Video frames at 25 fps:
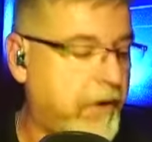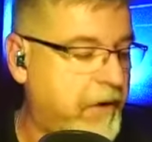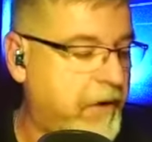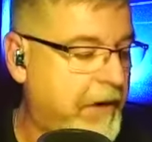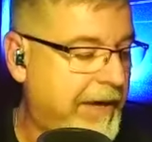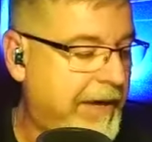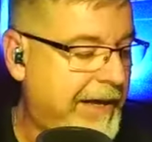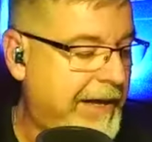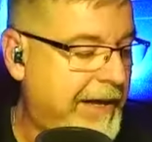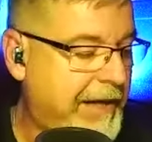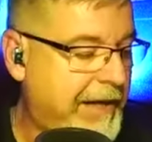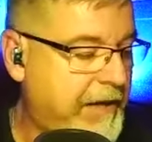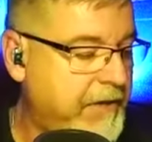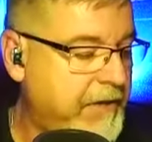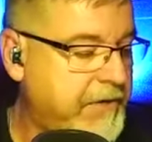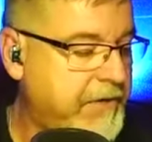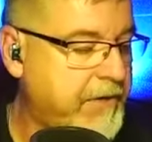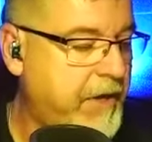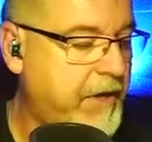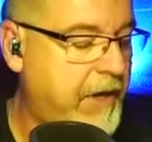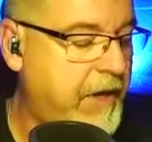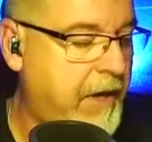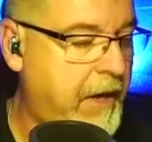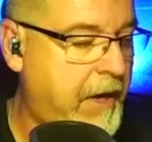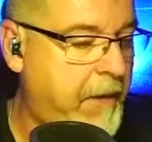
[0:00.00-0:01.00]
And
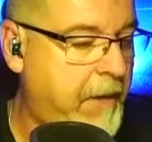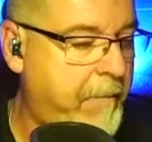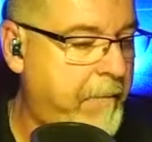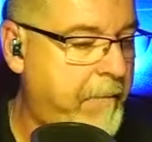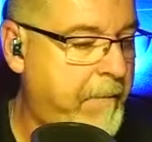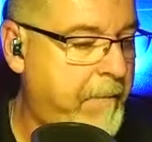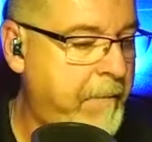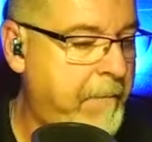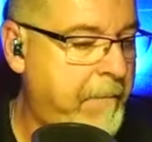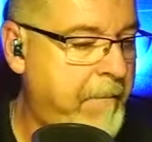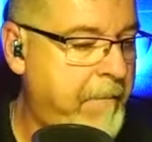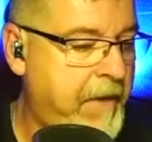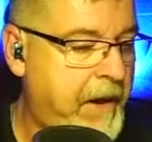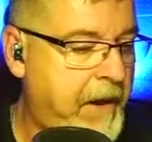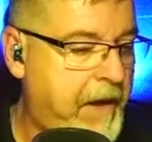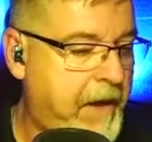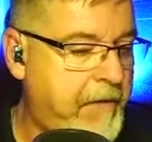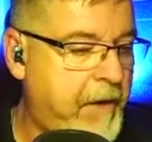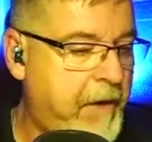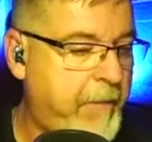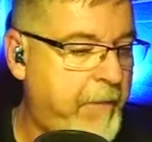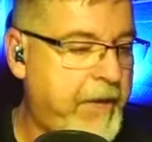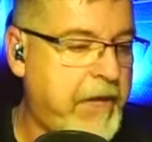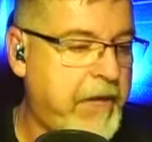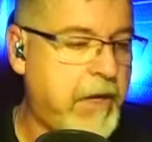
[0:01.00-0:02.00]
um,
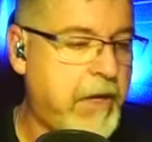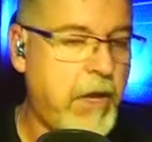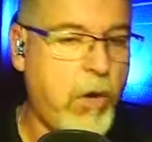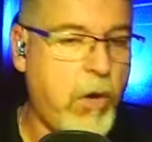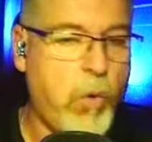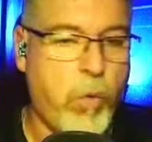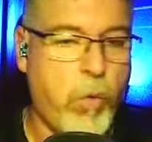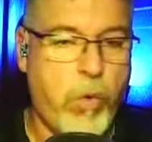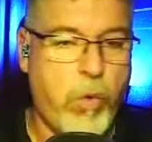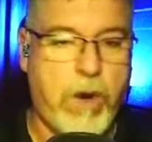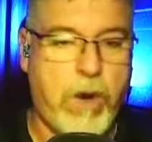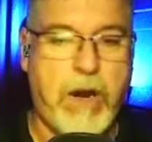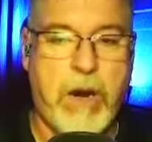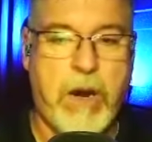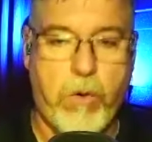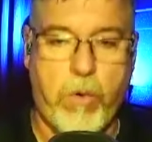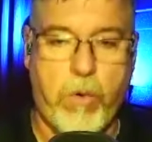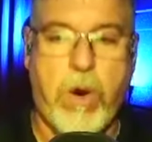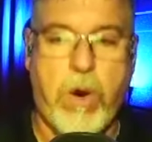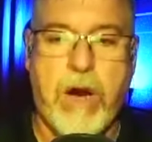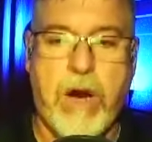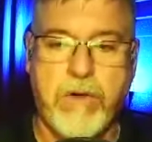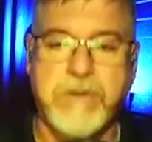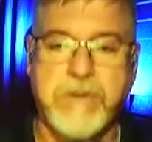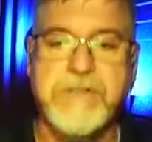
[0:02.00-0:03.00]
I mean, how,
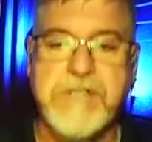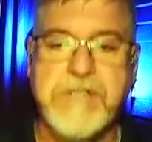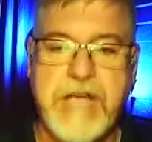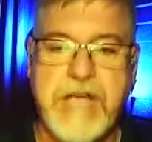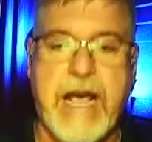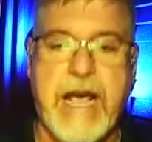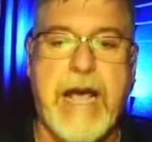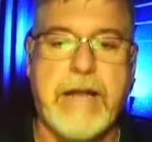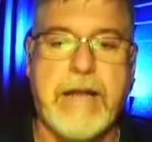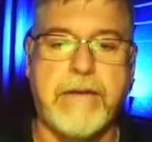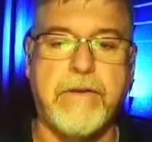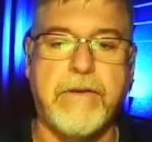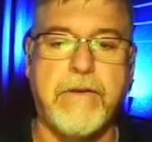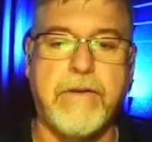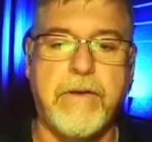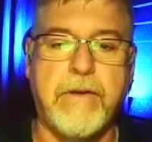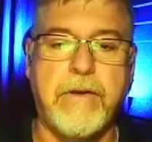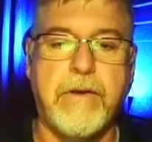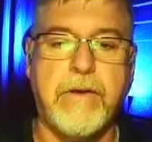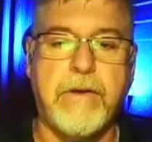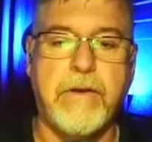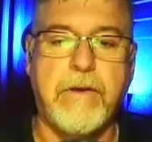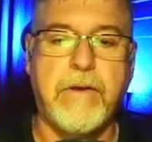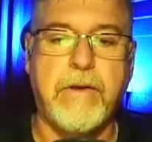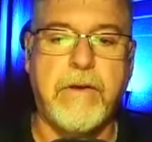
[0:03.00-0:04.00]
how does that?
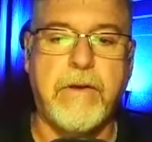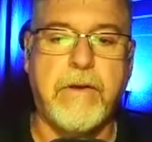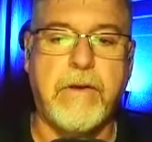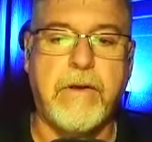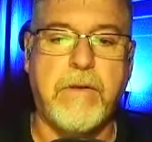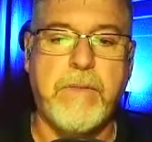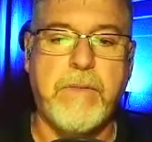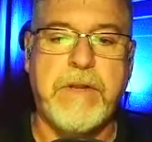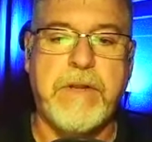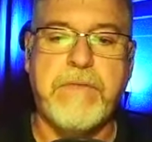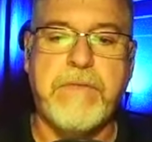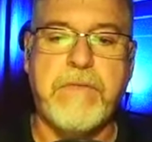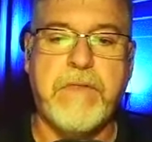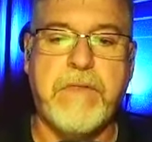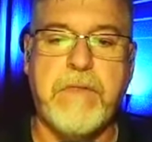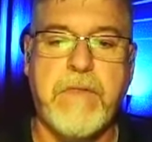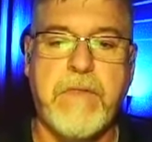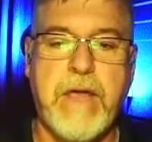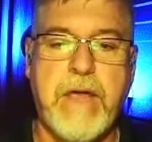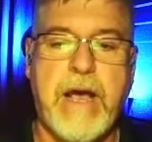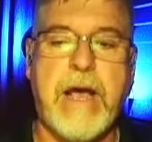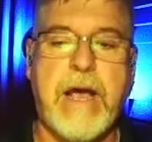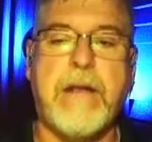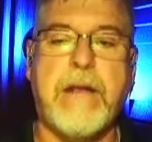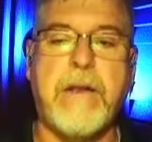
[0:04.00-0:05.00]
I mean
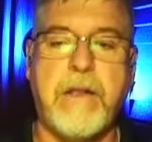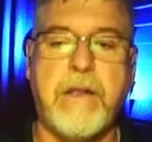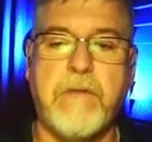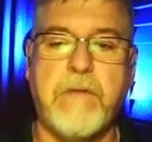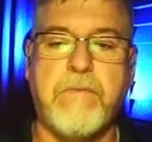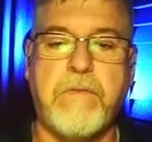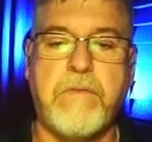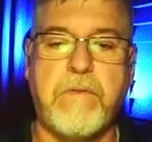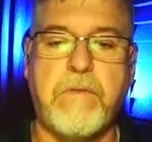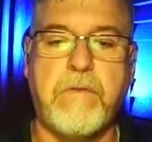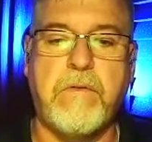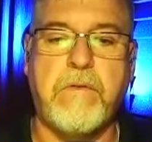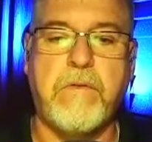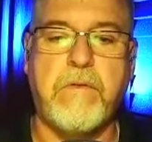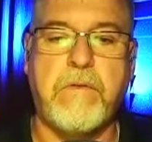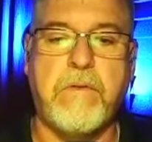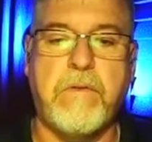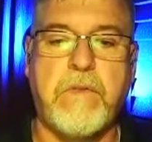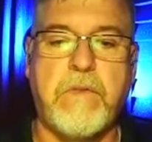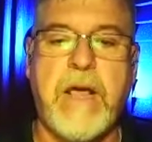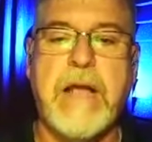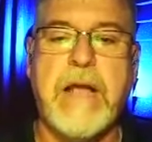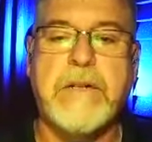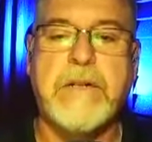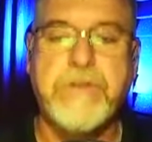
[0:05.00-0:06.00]
that
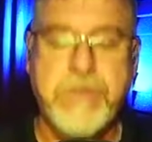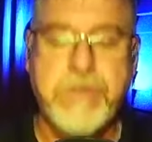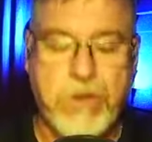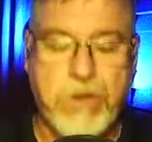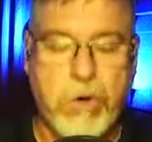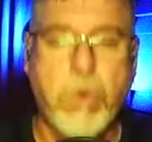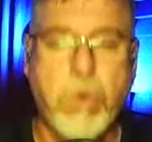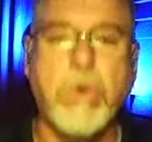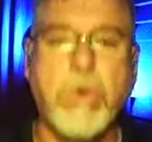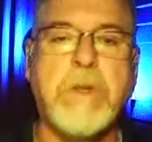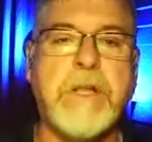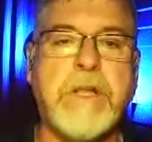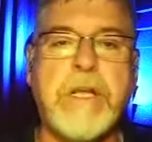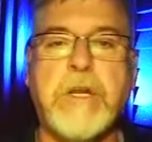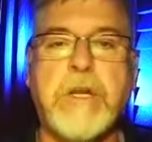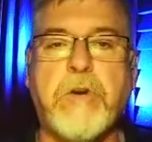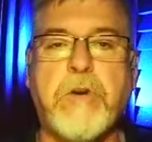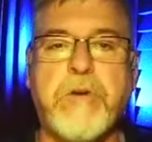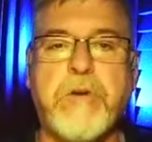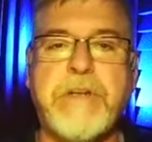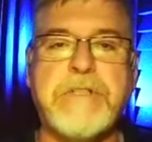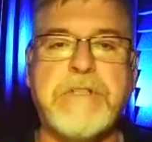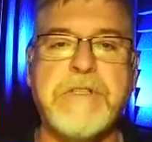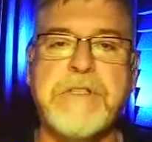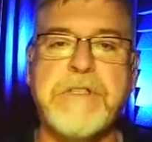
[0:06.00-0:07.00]
that totally
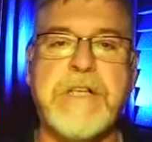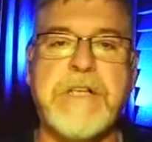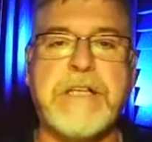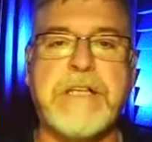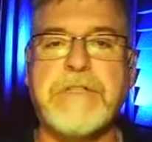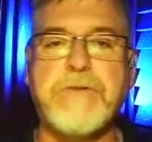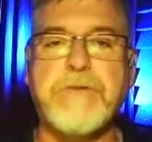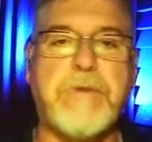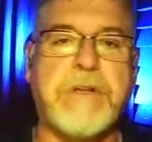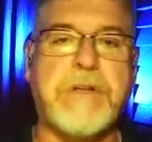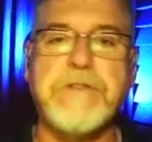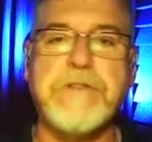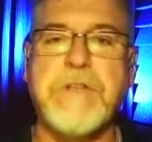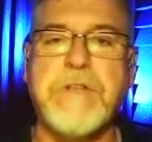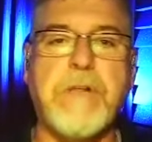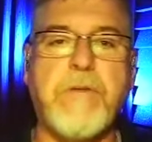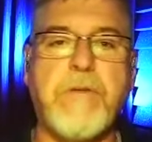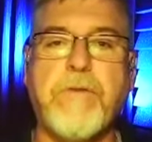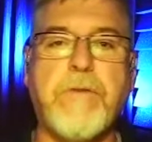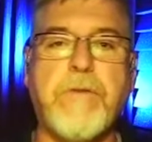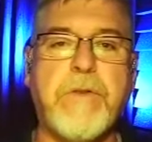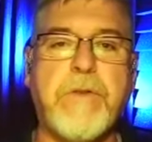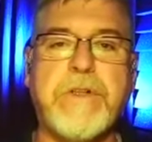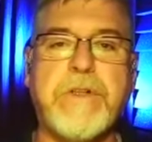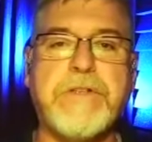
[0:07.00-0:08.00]
increases that stress
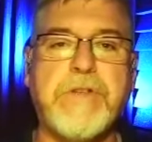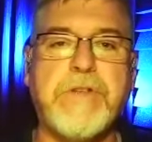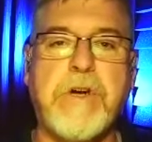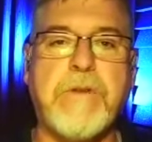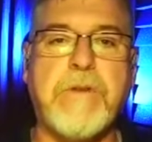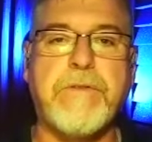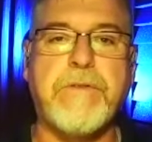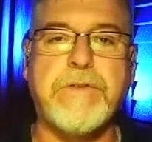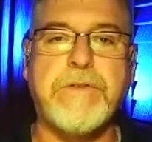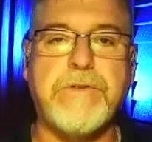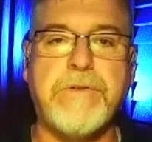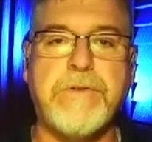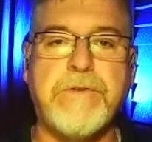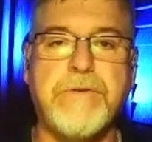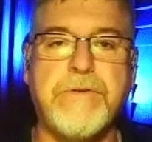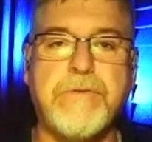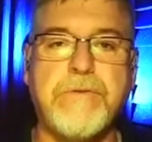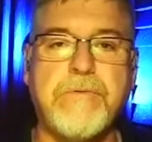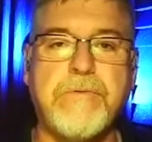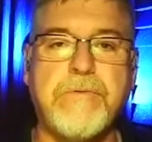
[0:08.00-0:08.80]
level for these officers.